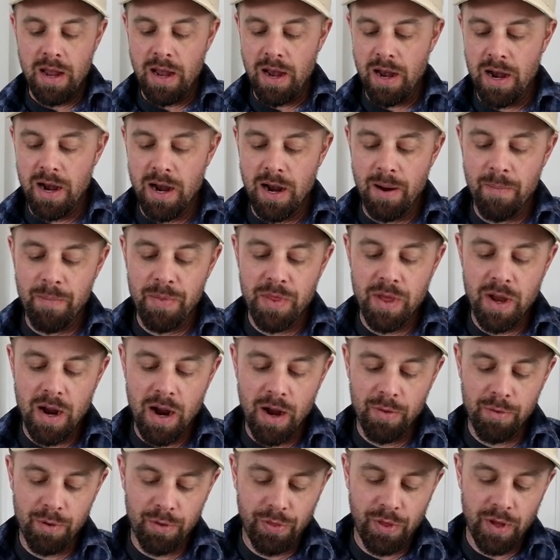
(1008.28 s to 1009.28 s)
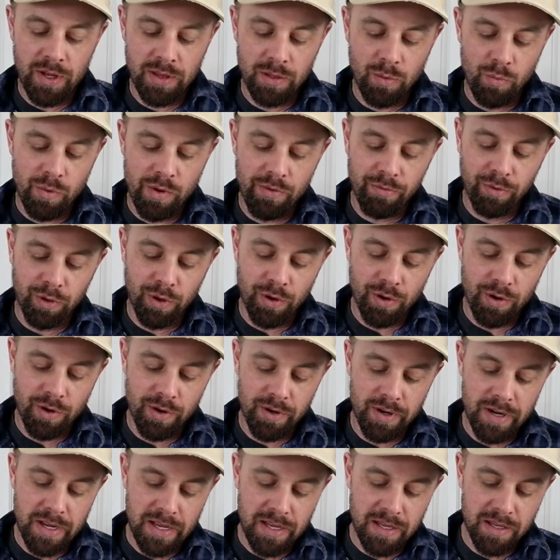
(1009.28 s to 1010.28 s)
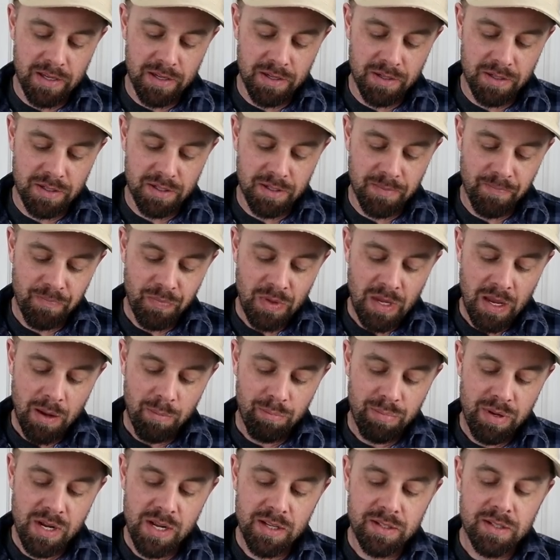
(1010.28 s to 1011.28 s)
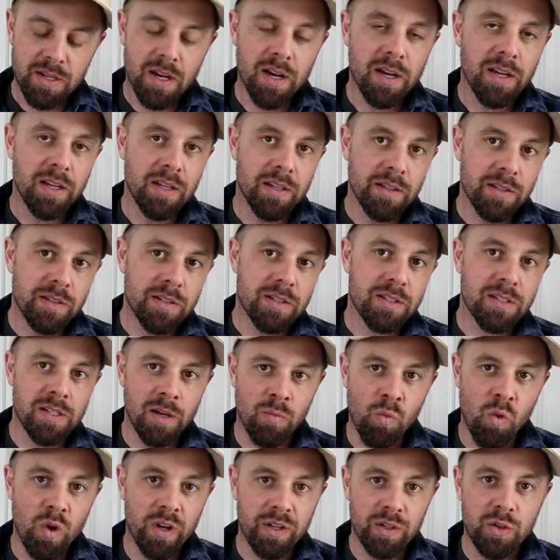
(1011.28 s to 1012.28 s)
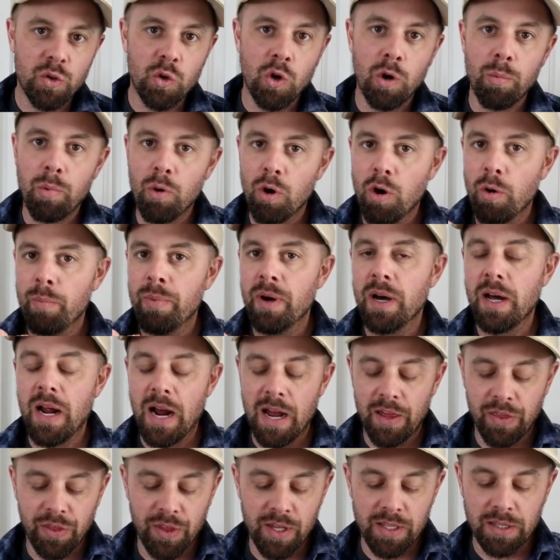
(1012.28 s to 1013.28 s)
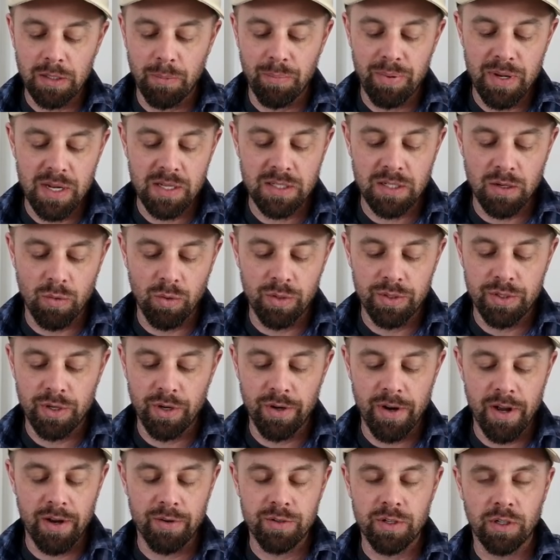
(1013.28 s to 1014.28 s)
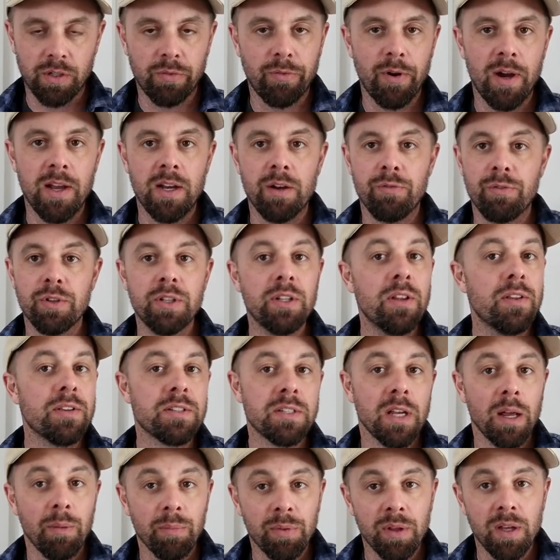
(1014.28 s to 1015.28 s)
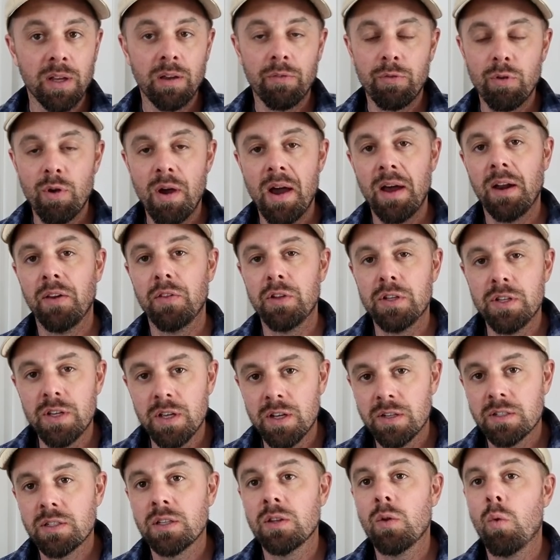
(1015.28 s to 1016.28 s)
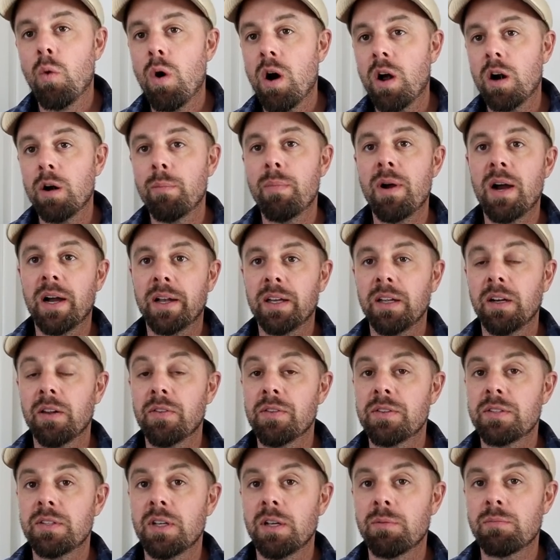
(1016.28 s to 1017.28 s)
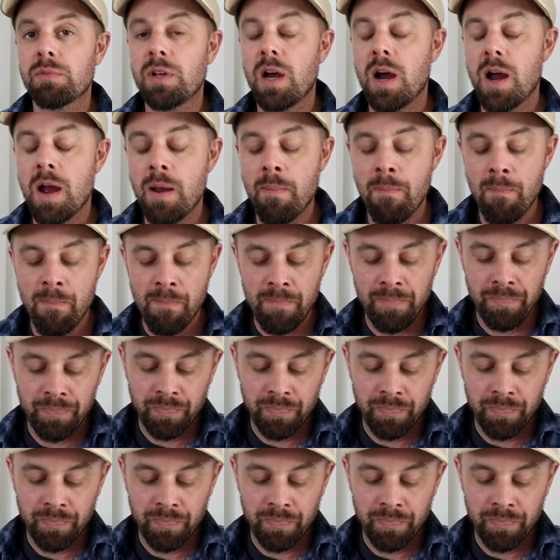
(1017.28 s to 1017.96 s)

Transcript: Um, the other thing that we've learned is pizza is somewhat doable, but I think the pizza would turn out just fine if you did the same thing, if you added the yeast and the water back in at the same time.